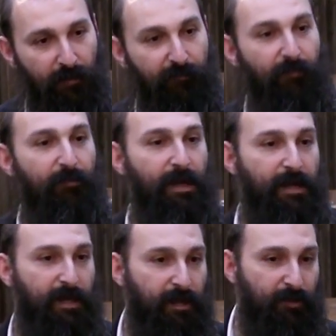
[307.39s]
For
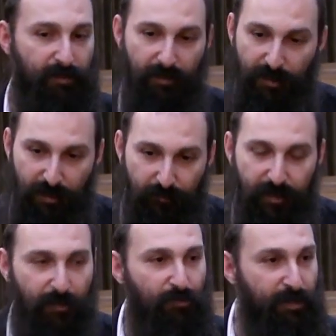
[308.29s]
many years, it's just
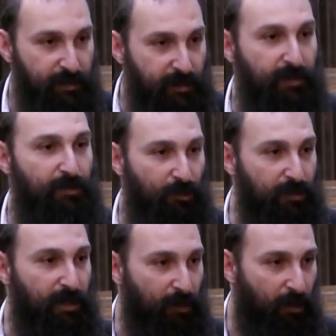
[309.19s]
being doing sins all
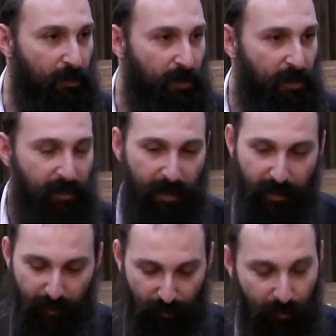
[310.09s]
day long
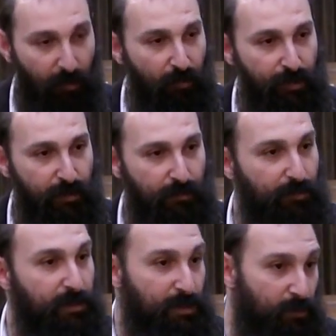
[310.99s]
eating not kosher,
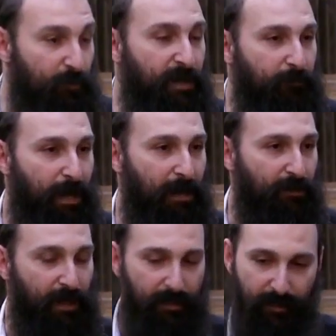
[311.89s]
doing so many bad
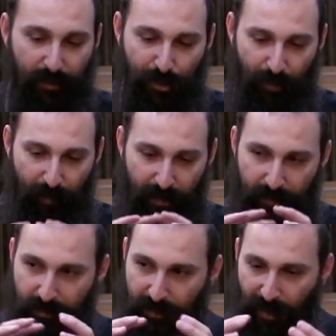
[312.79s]
things, the neshama
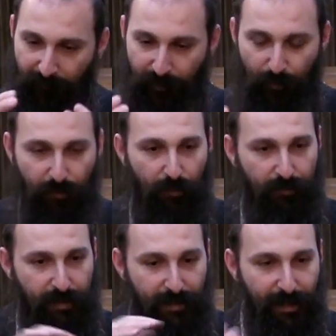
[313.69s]
gets covered with all
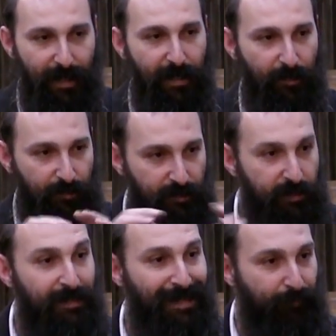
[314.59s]
these layers,
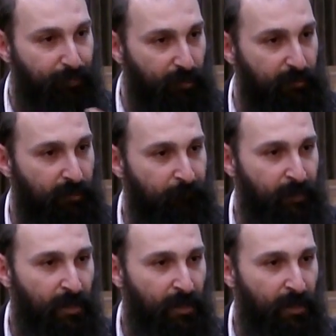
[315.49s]
these klipot.